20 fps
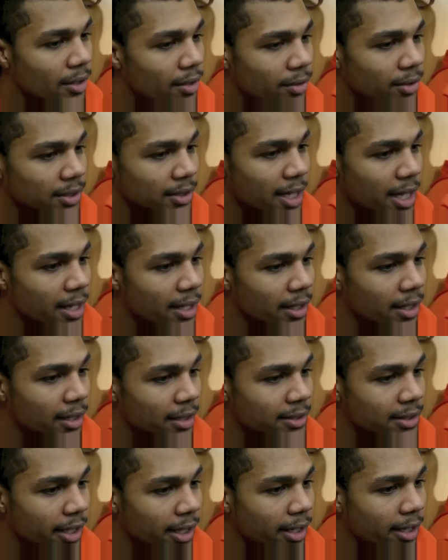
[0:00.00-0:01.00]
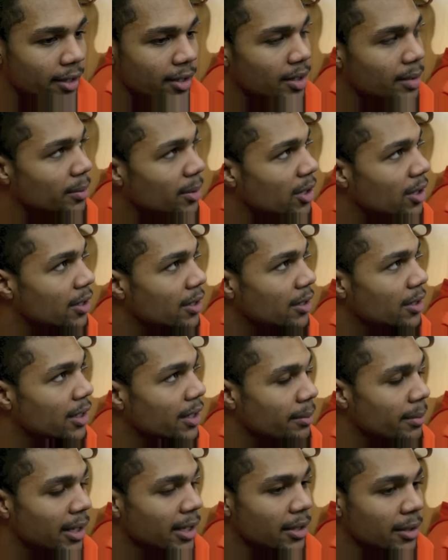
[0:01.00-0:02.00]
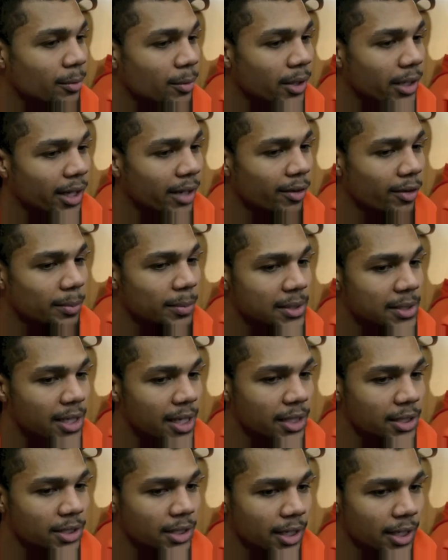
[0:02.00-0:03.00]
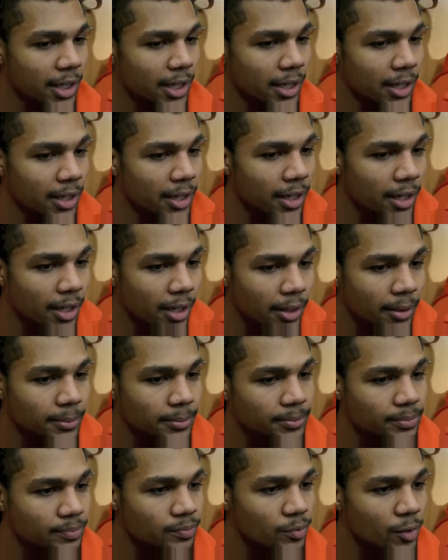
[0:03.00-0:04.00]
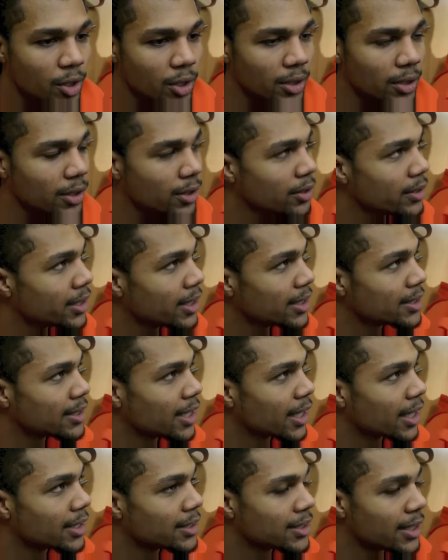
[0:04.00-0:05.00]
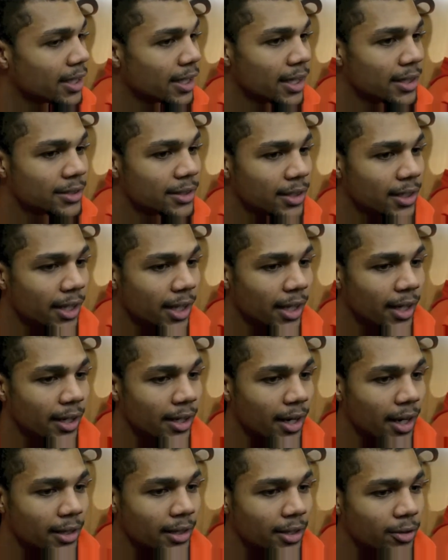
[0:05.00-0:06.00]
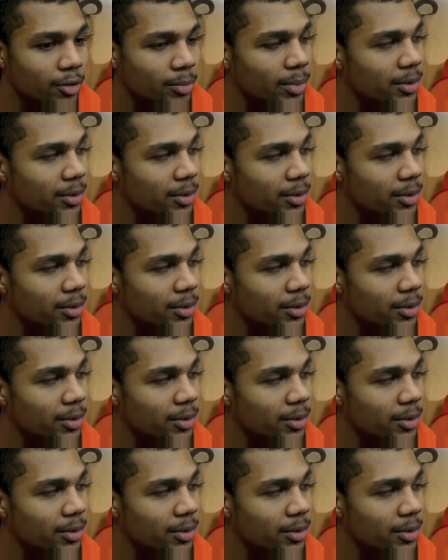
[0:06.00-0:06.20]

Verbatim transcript: We just gotta uh, take care of the ball and make them work every possession and uh, do the little things like I said yesterday, and I think we'll